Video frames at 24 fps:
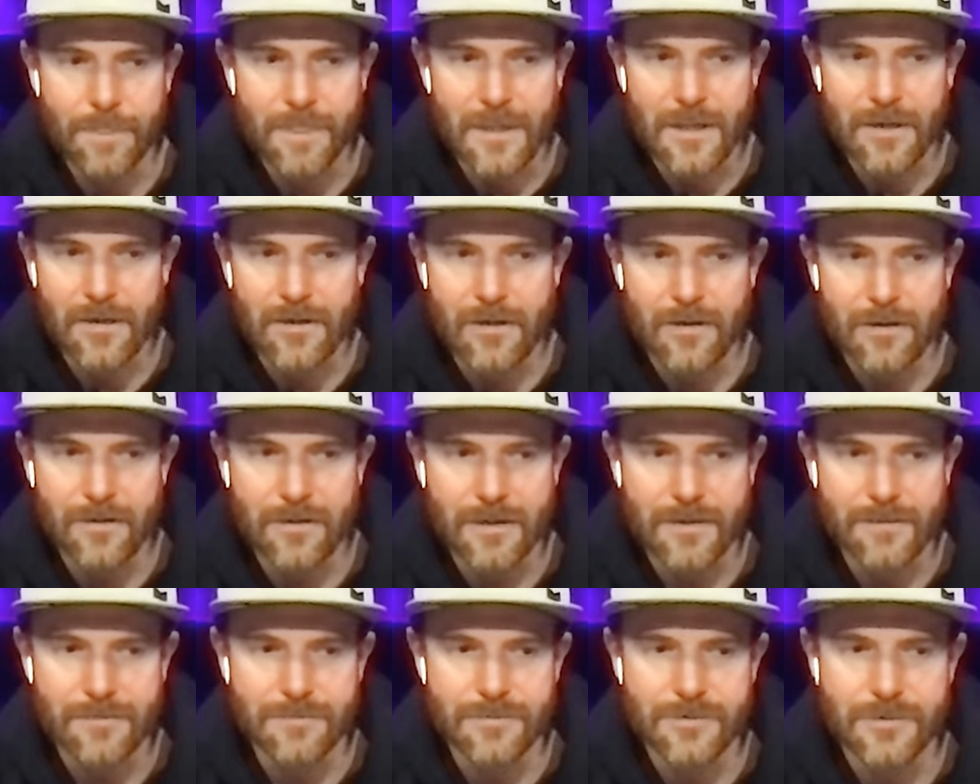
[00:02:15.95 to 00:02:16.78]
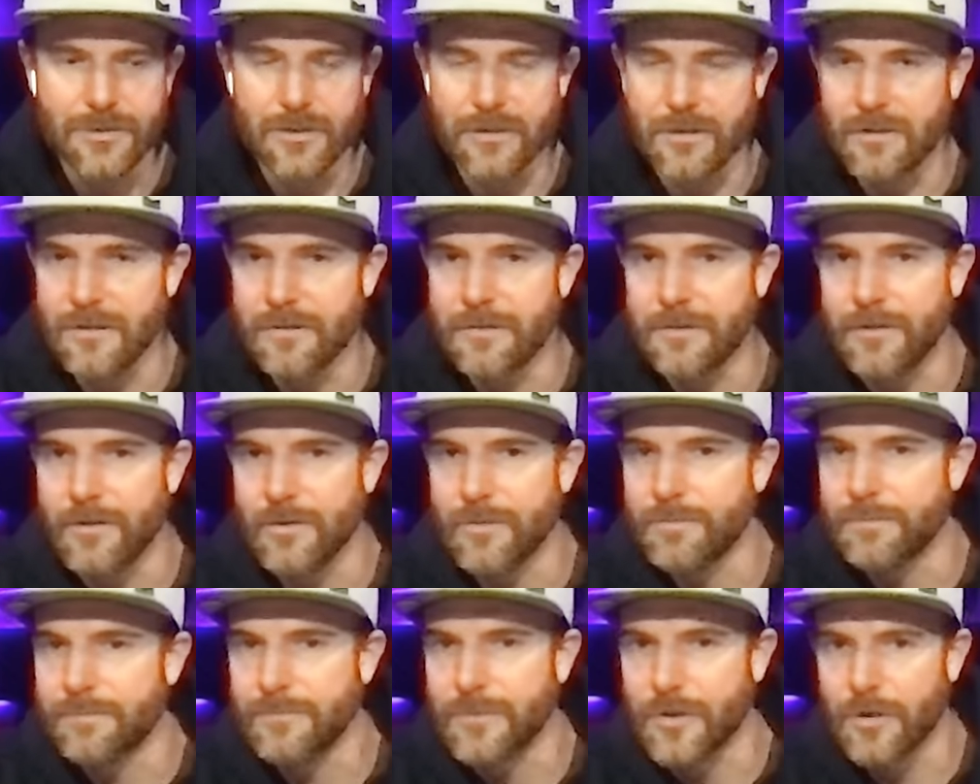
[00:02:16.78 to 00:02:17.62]
You know, I'm sure
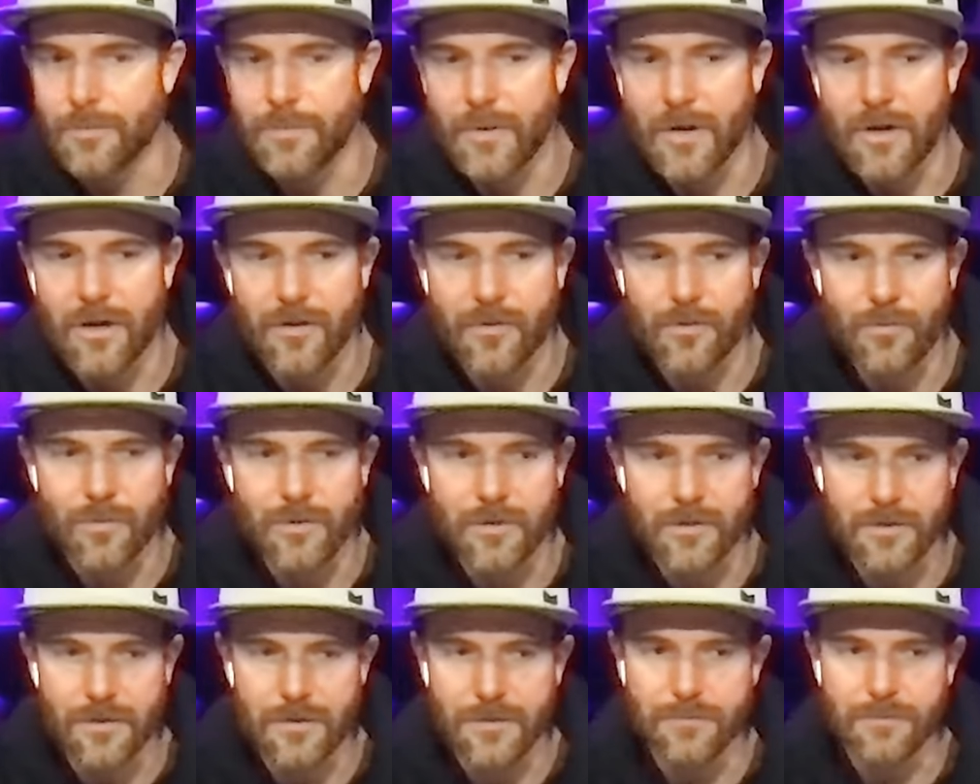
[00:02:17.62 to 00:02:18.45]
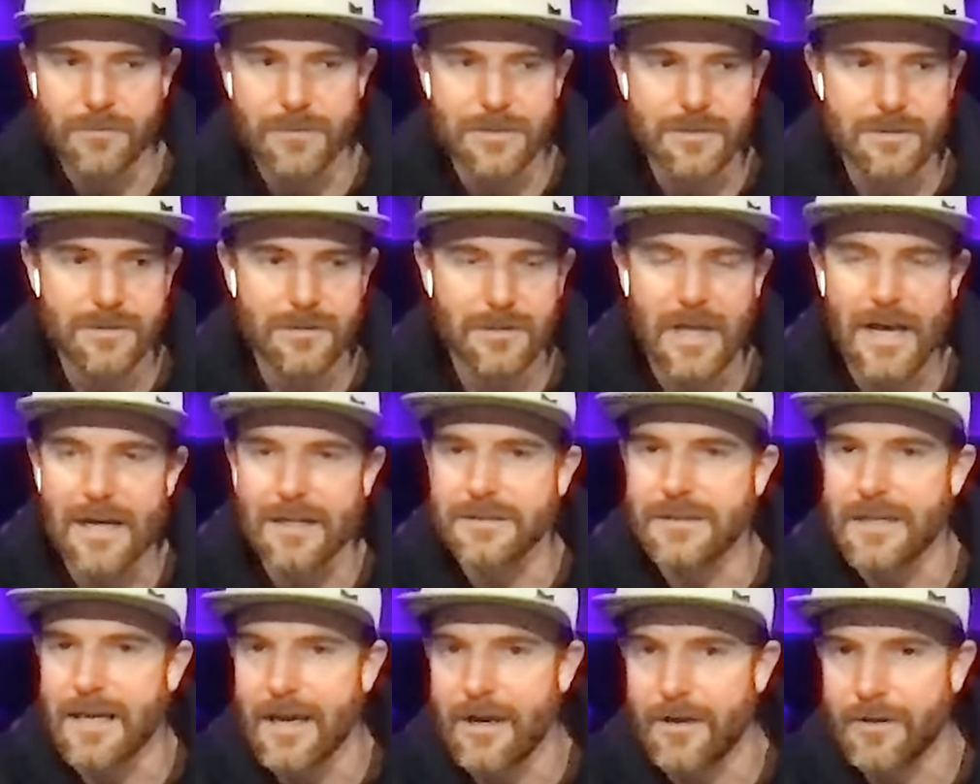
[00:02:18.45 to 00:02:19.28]
your your part of the world was
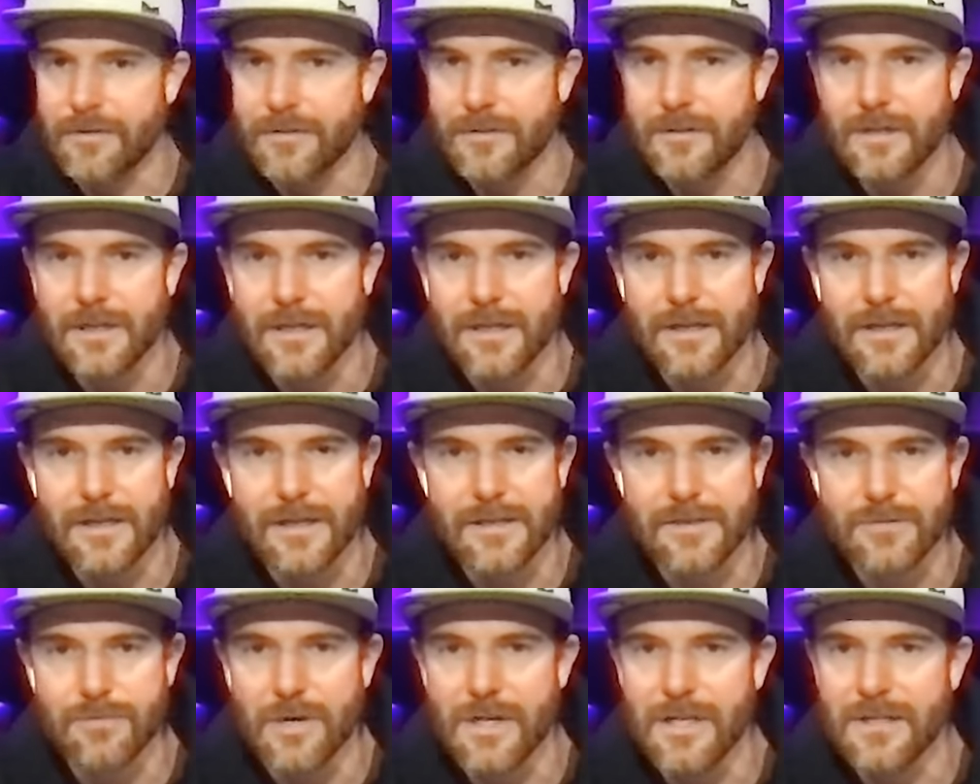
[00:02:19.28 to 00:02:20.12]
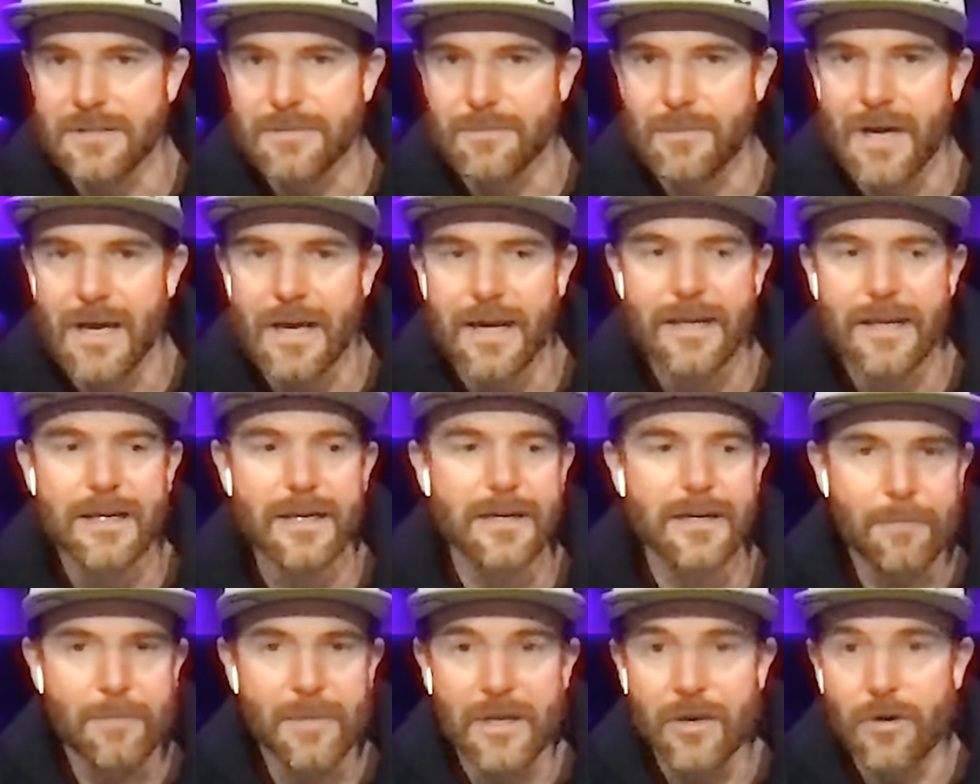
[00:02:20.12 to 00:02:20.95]
locked down uh, as well as mine.
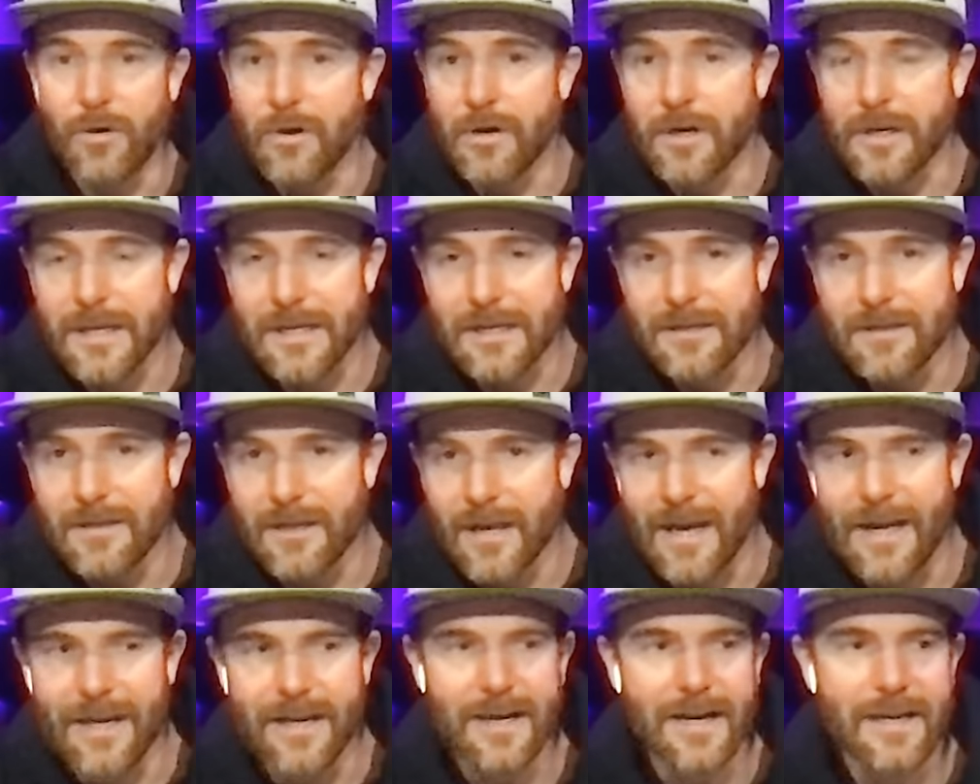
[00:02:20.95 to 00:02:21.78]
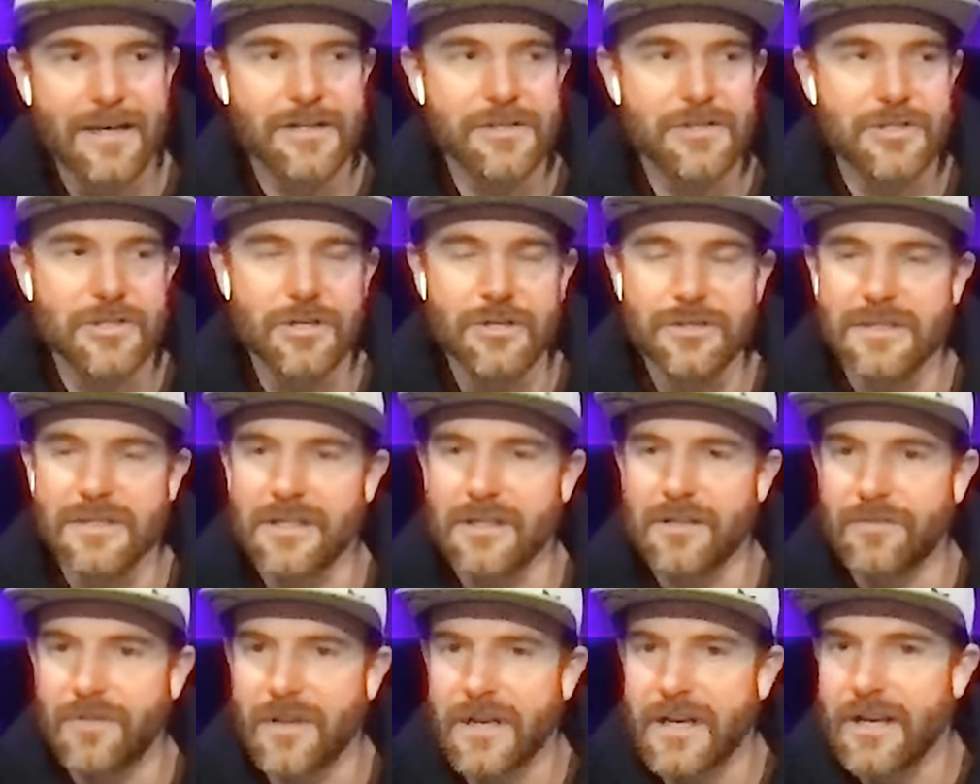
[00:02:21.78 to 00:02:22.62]
And in Oregon, I kind of joked on
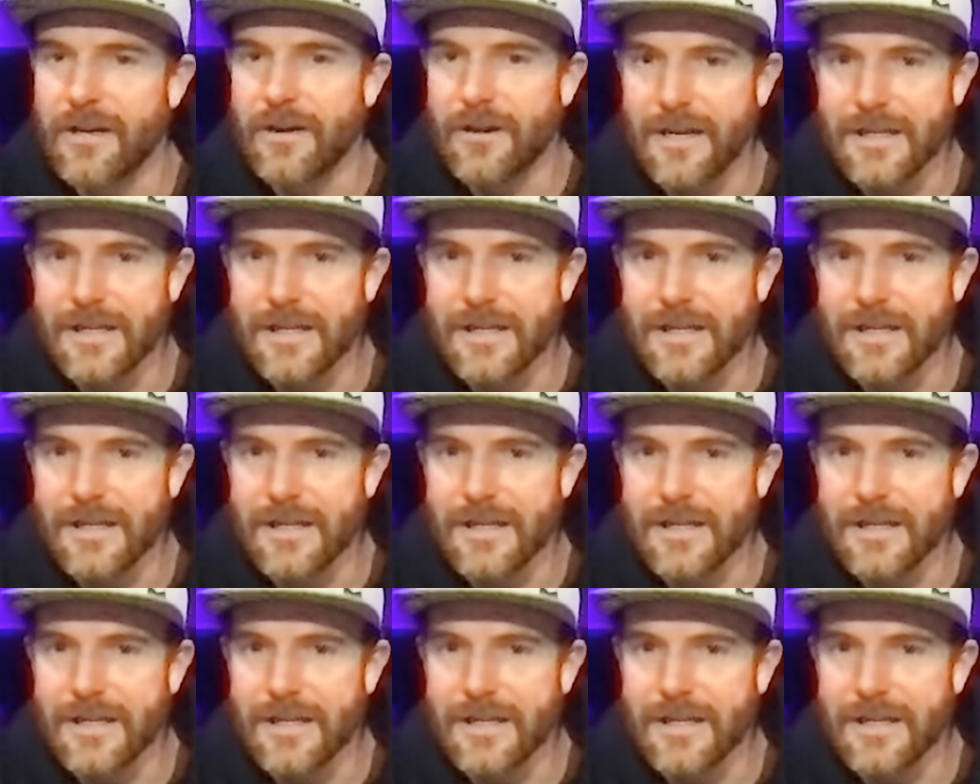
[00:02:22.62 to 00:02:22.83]
the video.